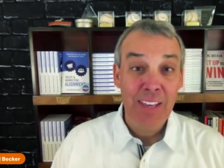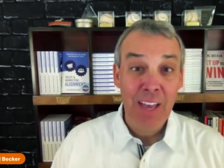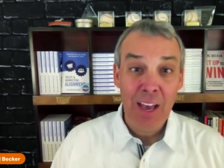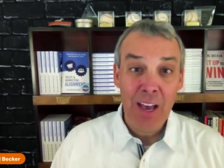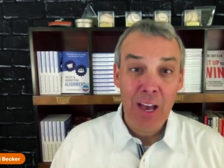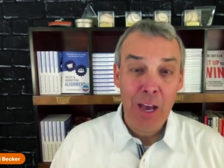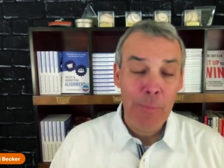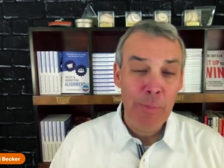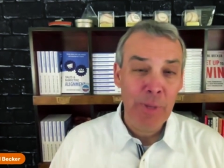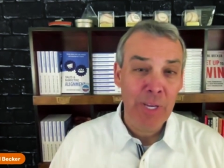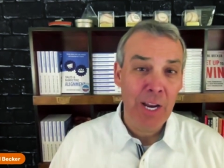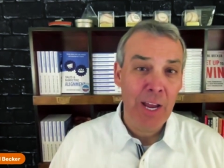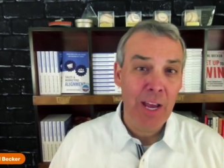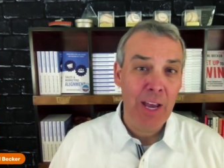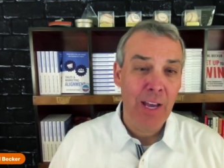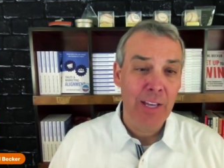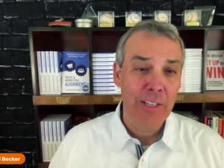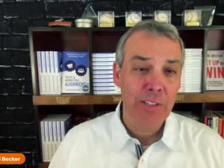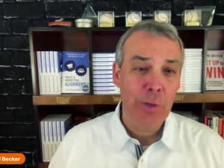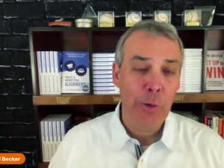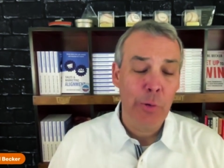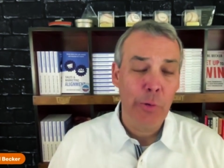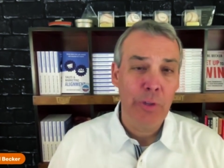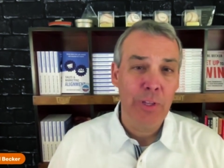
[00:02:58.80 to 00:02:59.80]
Yeah, I mean, I,
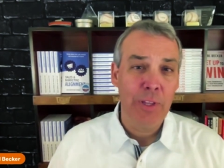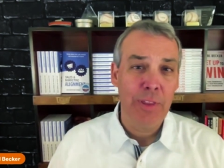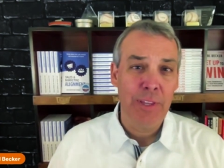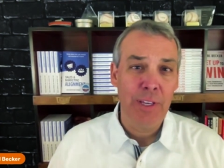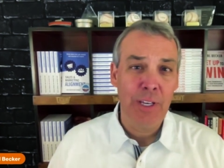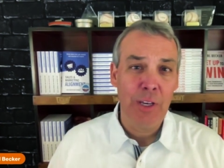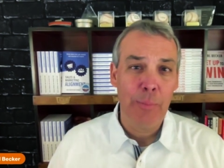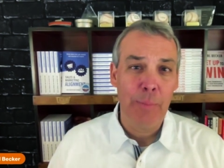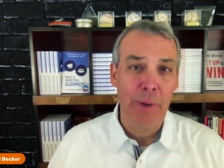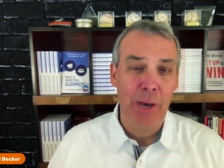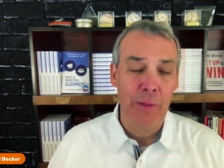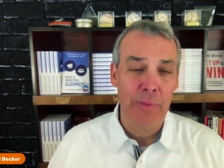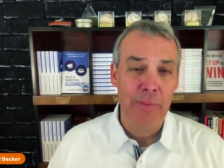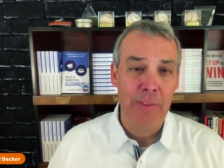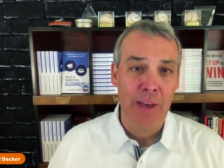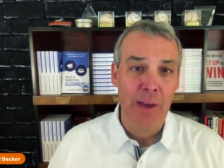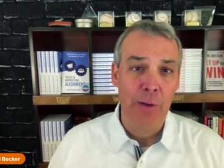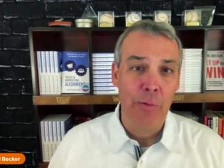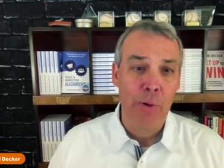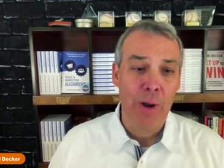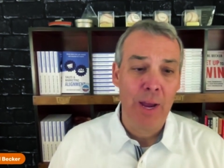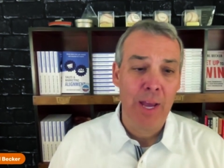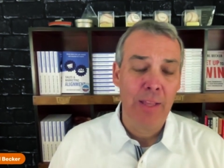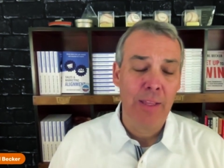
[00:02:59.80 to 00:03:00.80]
I, totally think about
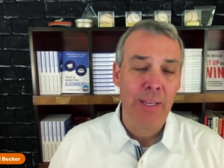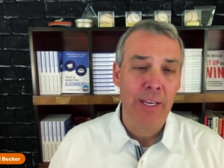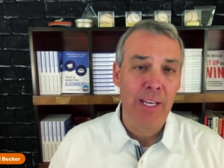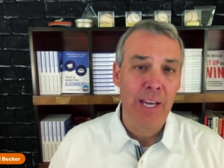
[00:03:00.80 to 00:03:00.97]
that, right?